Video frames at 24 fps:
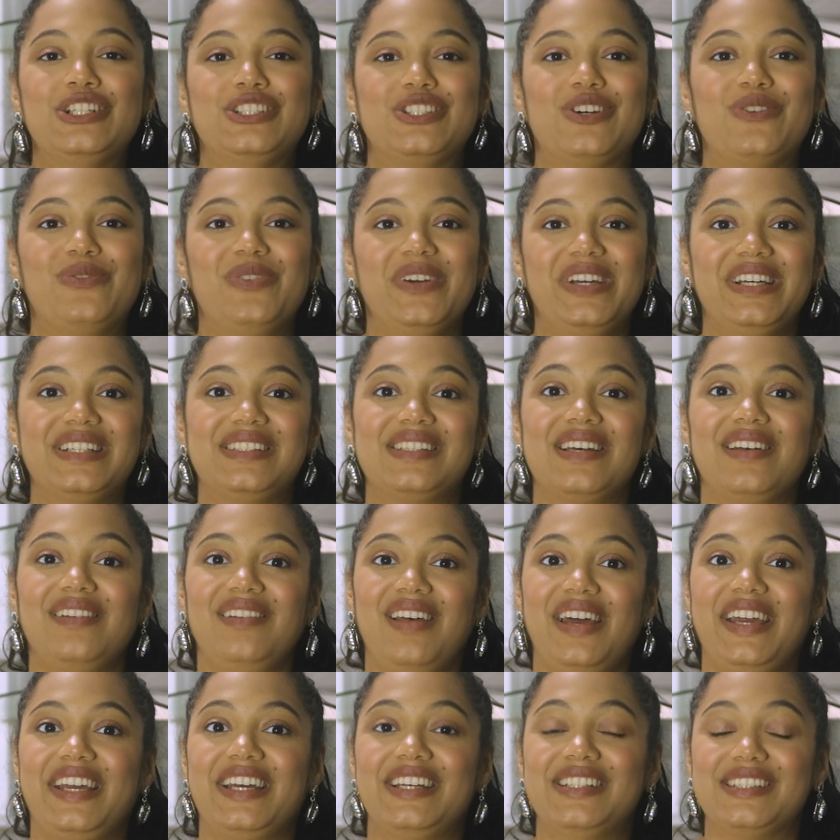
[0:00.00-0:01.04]
Don't forget to
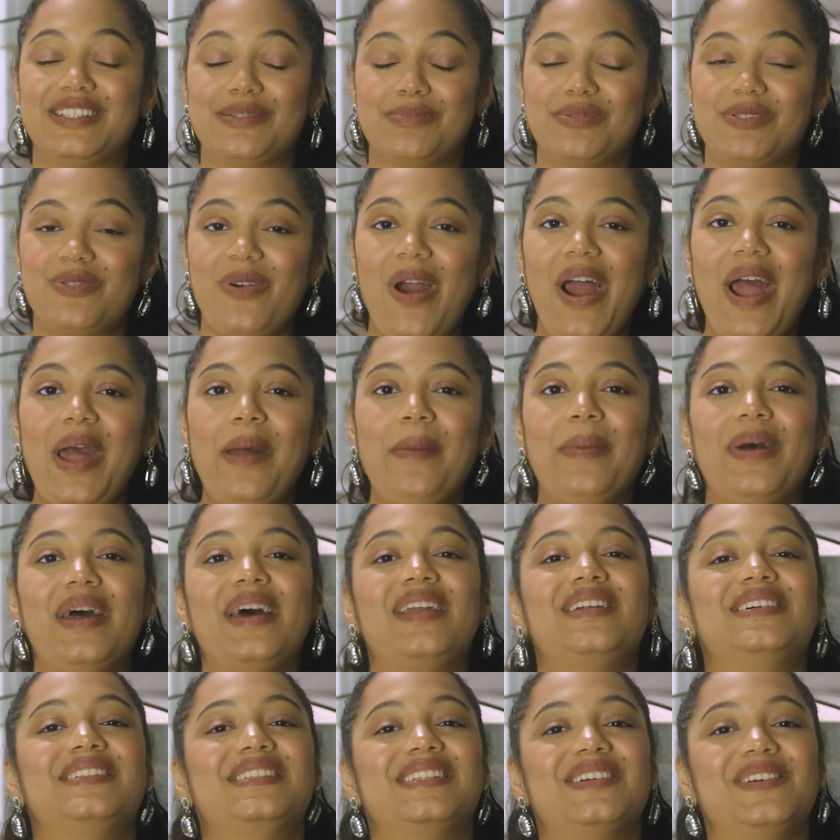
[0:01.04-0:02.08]
like and subscribe,
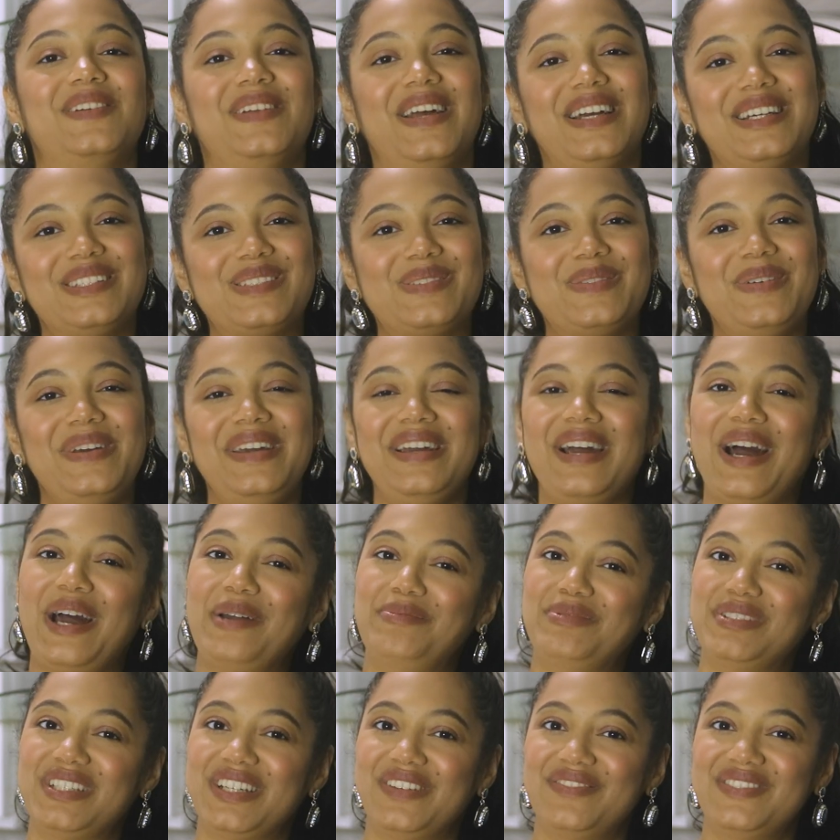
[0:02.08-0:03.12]
and until next week,
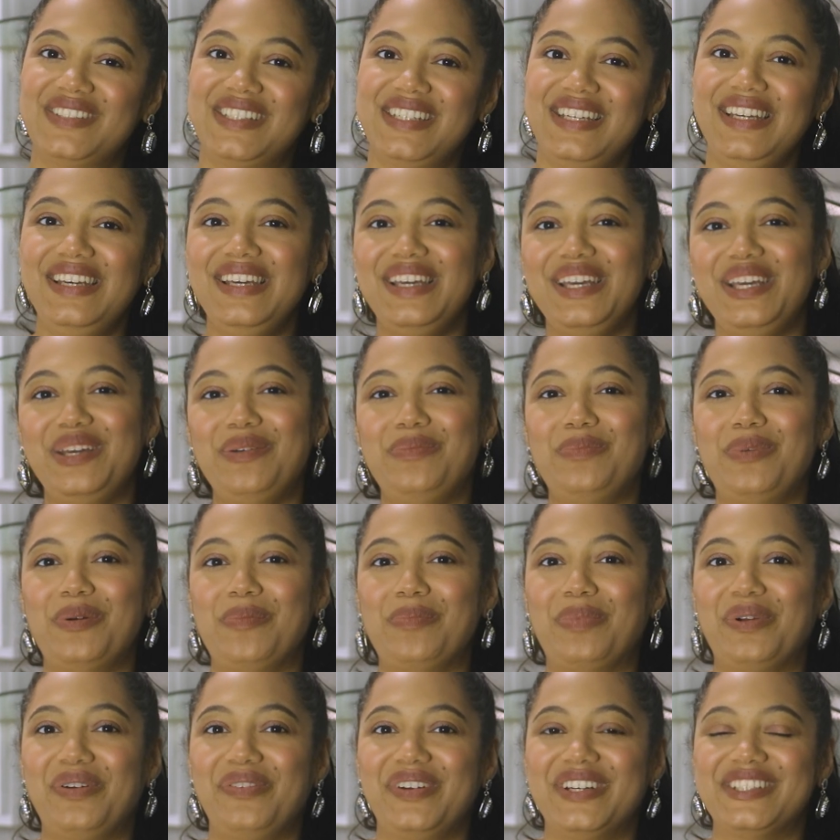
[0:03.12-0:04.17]
I'm Chef Z y
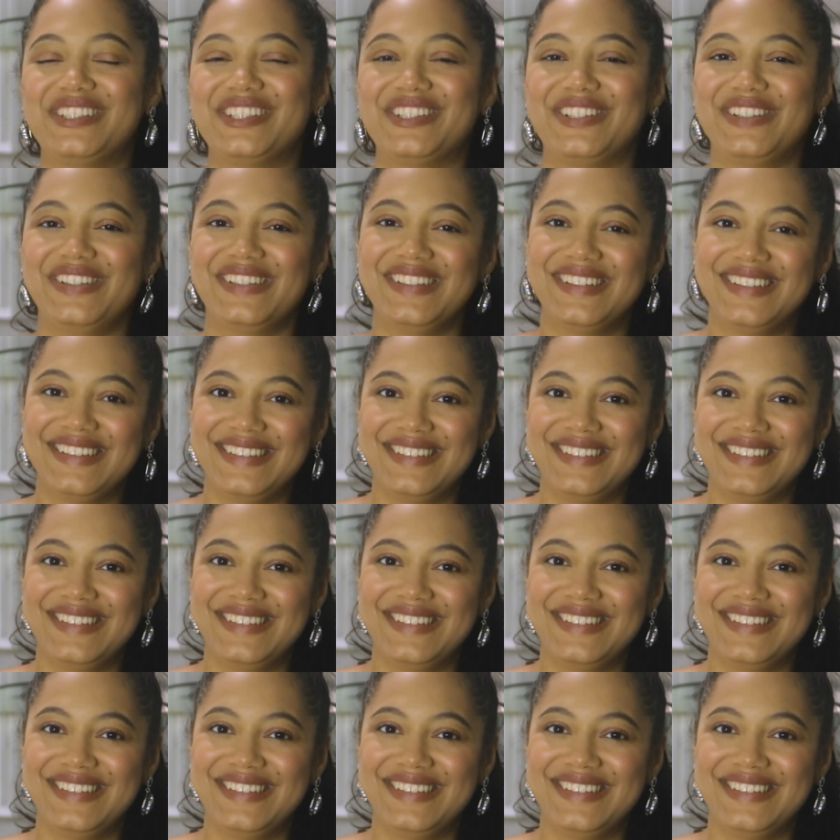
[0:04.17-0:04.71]
buen provecho.